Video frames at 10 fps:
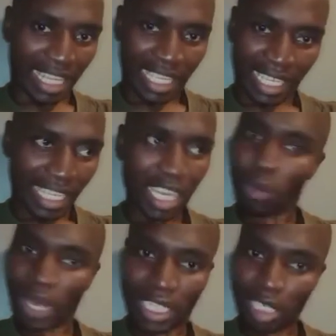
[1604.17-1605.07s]
Here
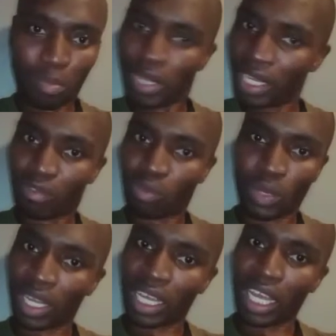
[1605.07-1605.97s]
we're at a place
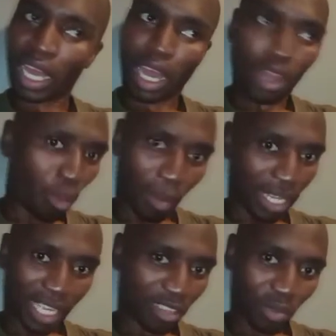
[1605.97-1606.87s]
where
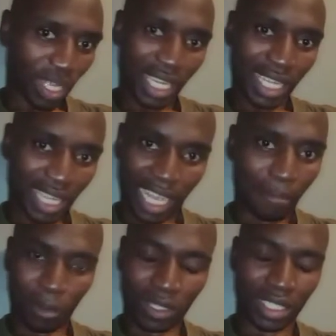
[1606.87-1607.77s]
nobody can do anything
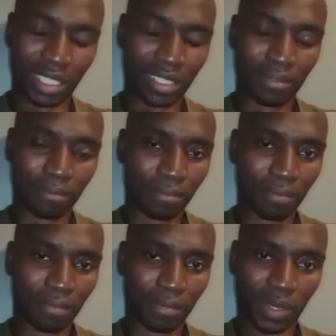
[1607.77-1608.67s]
about
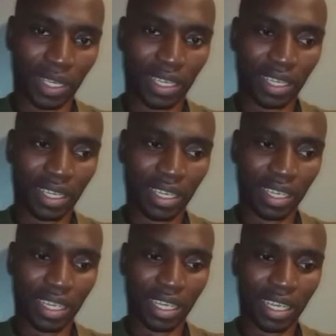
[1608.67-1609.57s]
it. Okay.
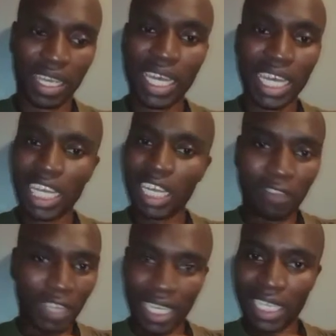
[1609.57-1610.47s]

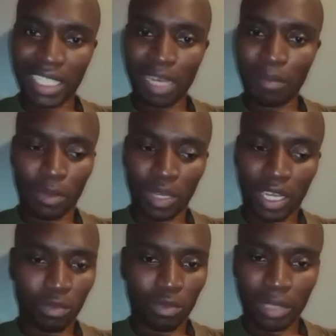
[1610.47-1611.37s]
If there is someone who
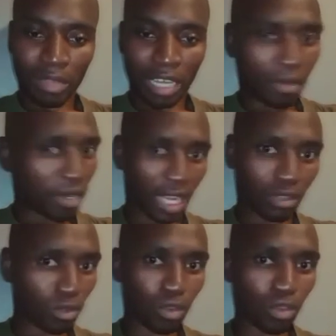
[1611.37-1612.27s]
can do something about it, I
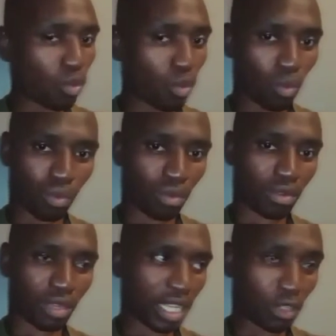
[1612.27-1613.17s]
do not know who,
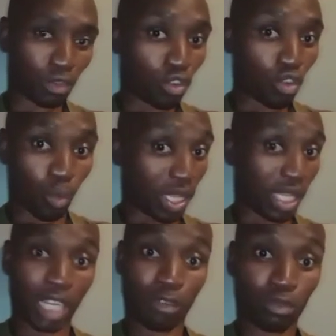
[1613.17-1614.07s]
and I do not know what
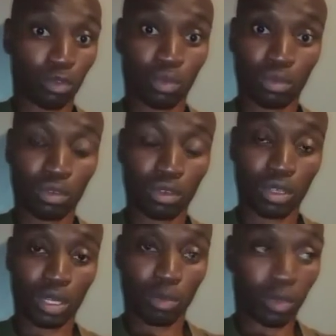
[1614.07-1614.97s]
they have to do.
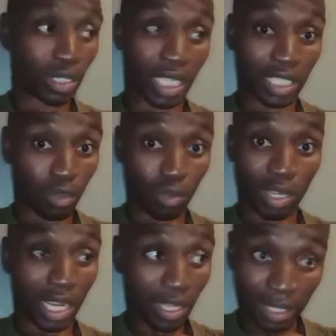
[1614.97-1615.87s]
Because it doesn't
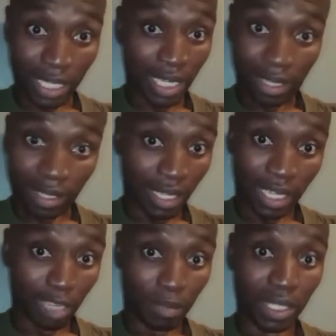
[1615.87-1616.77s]
look like there's anything
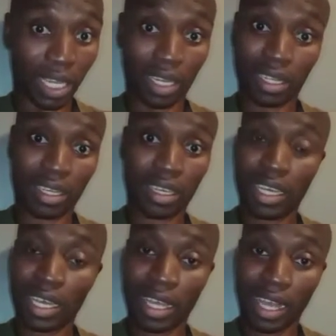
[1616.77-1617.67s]
that can be done.
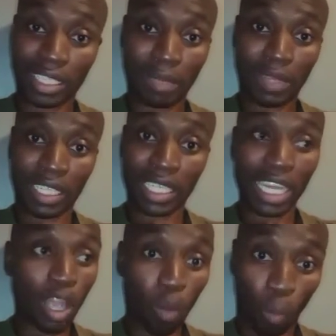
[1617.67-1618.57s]
Except that
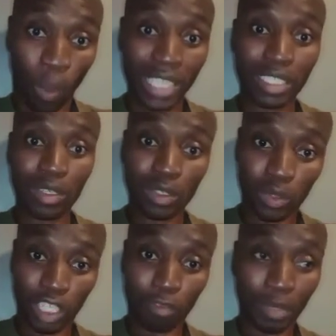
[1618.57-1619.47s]
what
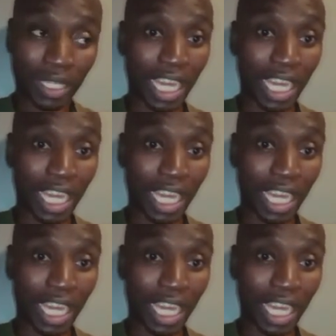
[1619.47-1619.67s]
should have been